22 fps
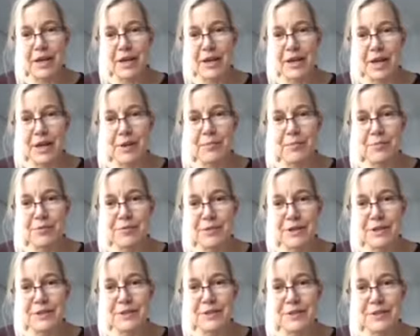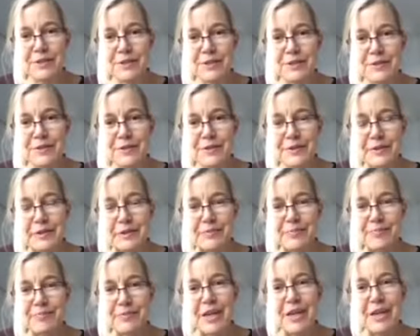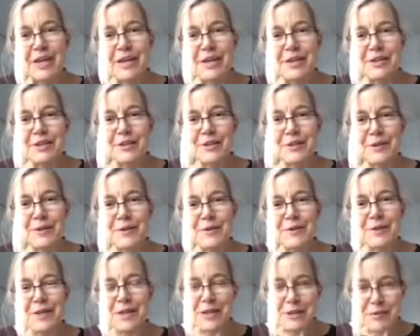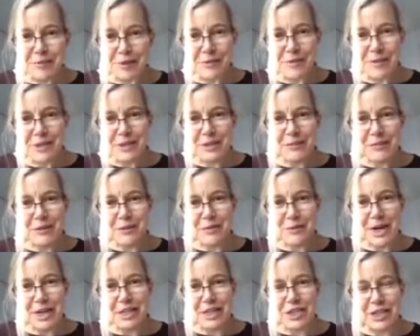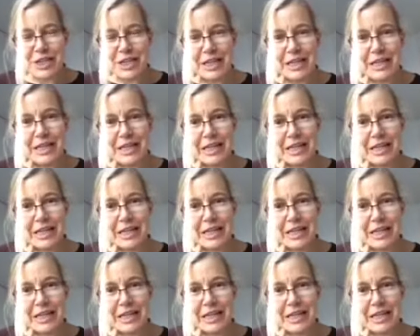help prevent ulcers. So, thank you very much for watching.